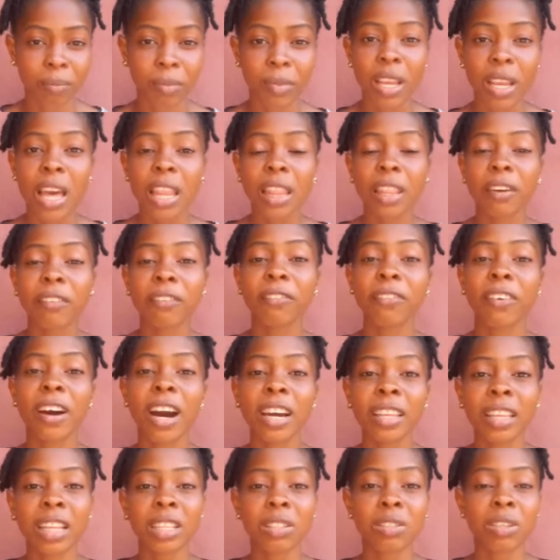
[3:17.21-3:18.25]
The fact that
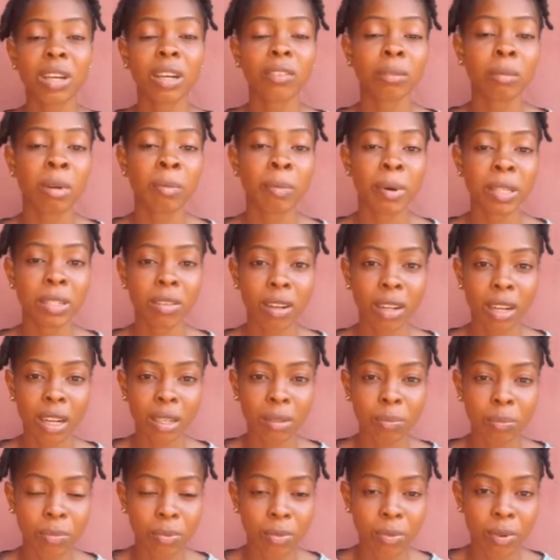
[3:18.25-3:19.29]
you are from a particular
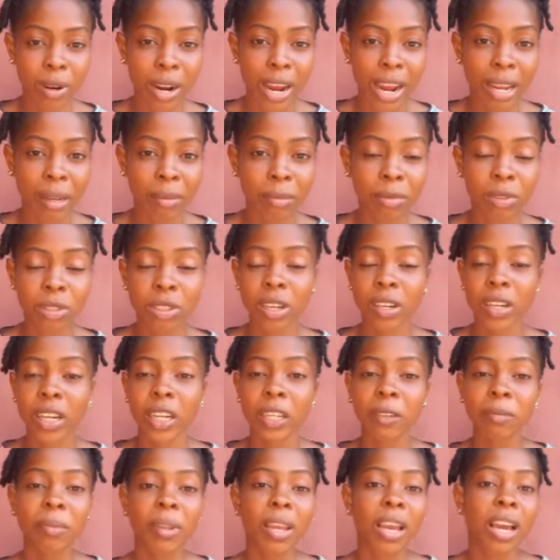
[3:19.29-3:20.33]
tribe,
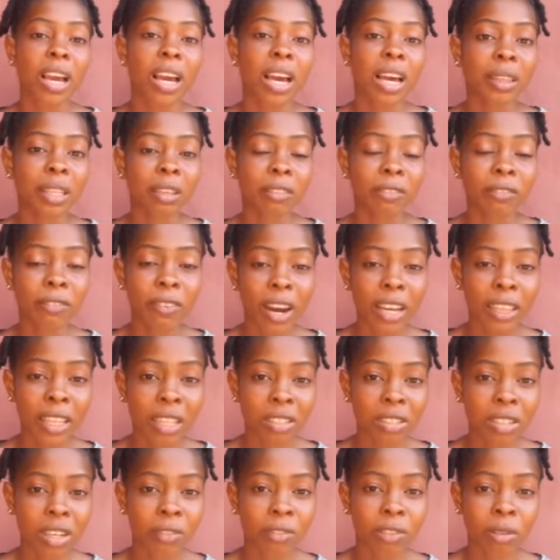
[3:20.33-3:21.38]
the fact that you are
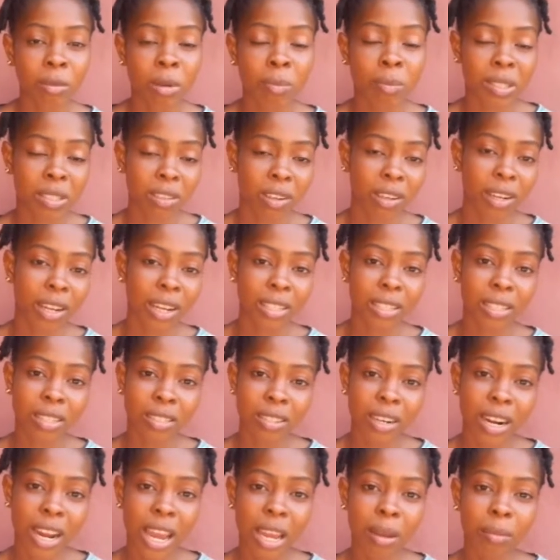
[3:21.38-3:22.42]
from a particular
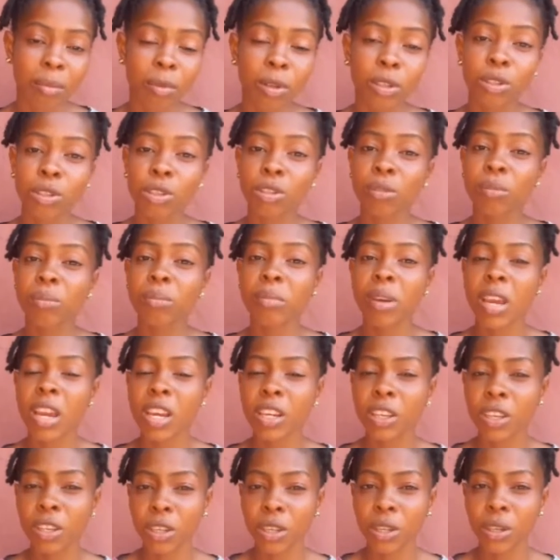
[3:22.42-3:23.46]
tribe shouldn't make
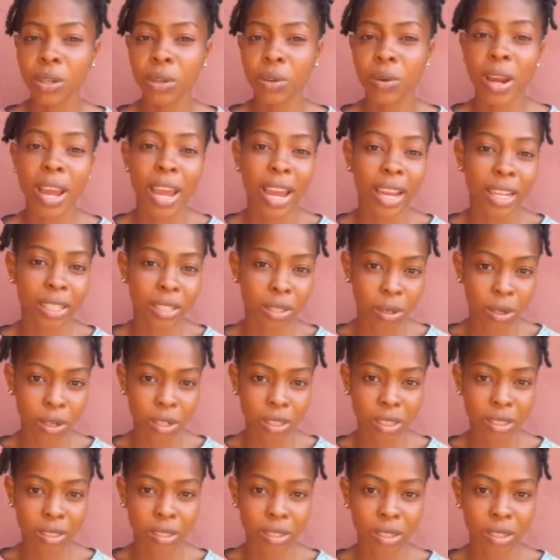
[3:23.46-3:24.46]
you hate others